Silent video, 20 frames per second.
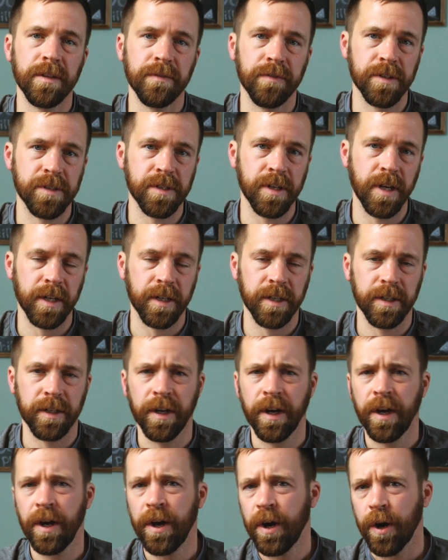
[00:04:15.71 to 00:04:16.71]
of a second,
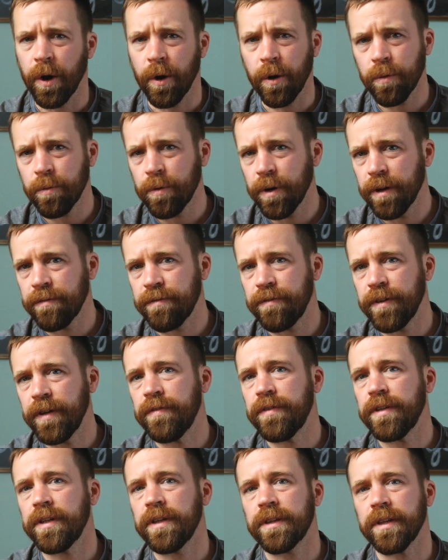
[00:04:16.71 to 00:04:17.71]
or
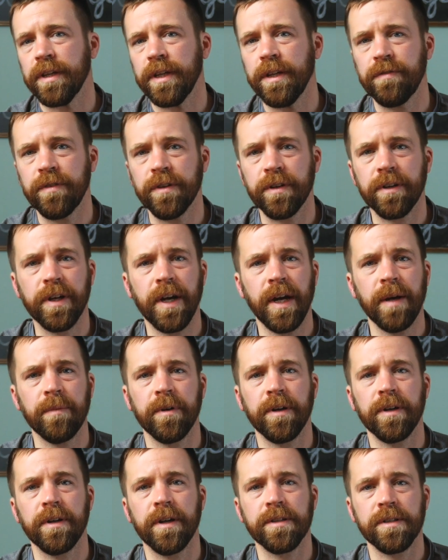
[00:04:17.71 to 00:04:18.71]
1/50th if your
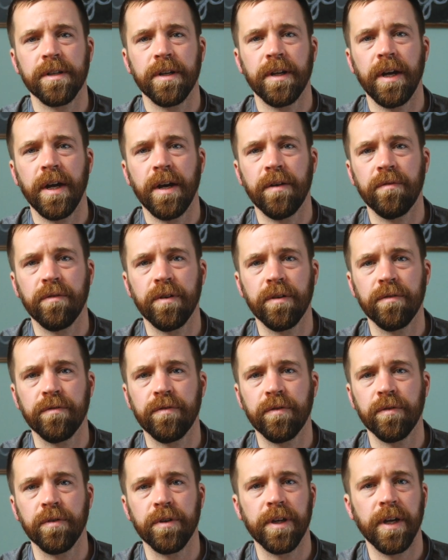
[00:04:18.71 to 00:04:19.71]
camera doesn't have
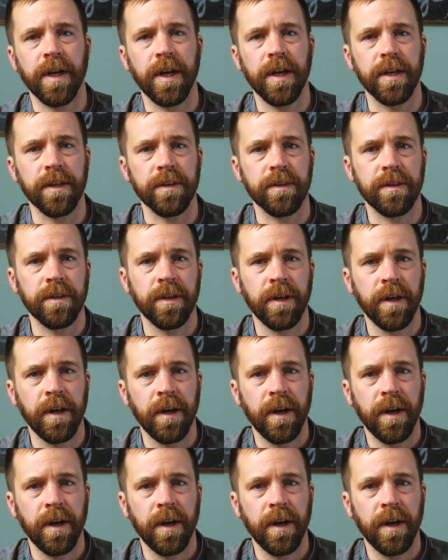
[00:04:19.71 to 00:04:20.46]
1/48th.